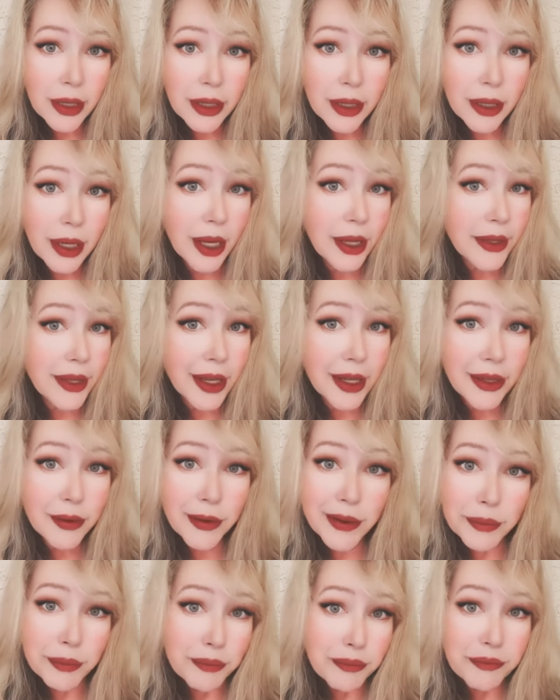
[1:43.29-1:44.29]
And they
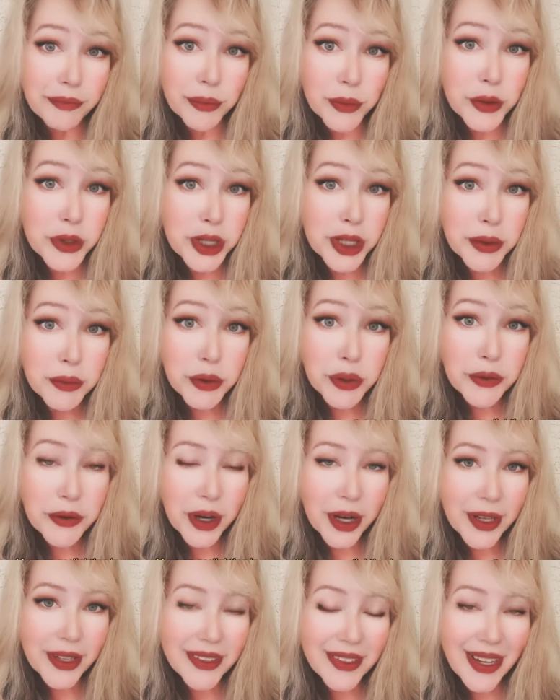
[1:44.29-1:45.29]
will just move
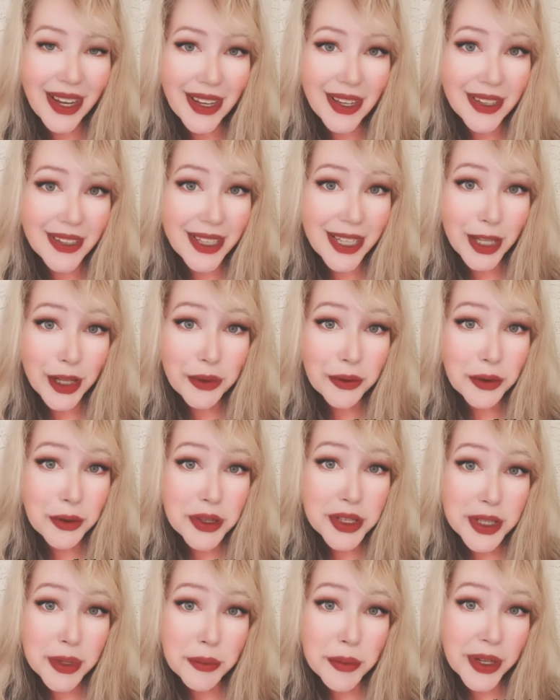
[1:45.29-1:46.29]
on and get it for
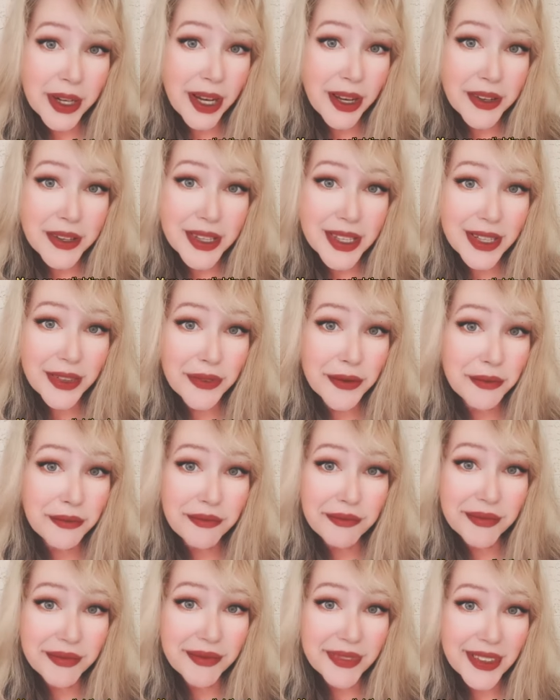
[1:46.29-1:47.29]
someone else if
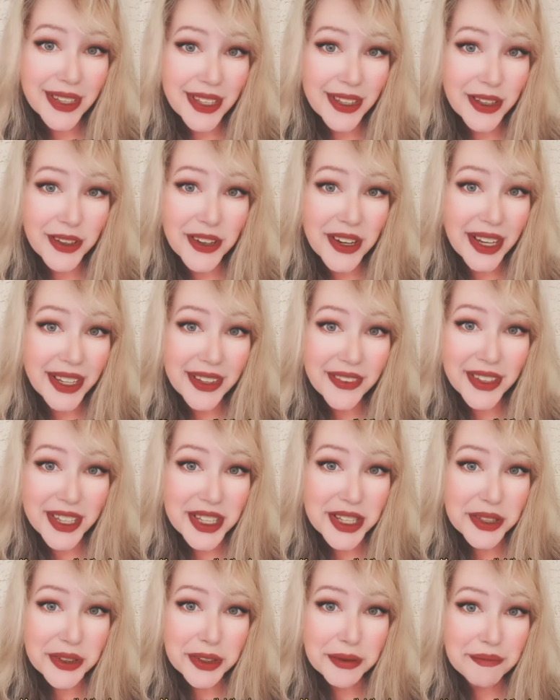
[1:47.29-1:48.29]
you're not giving it to
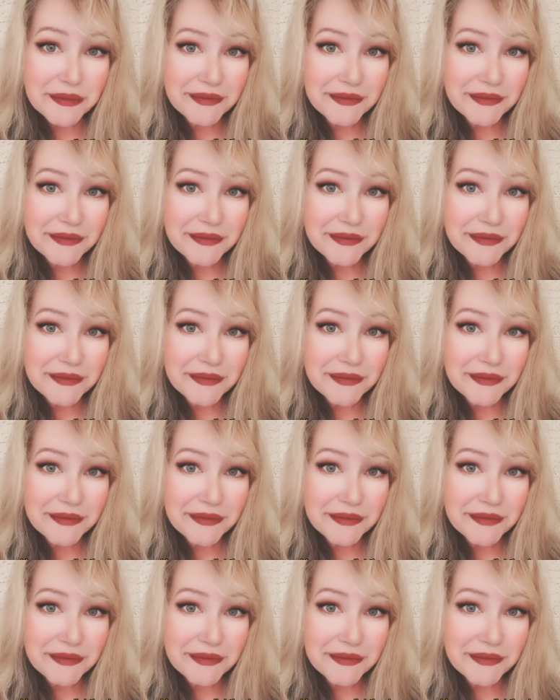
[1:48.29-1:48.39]
them.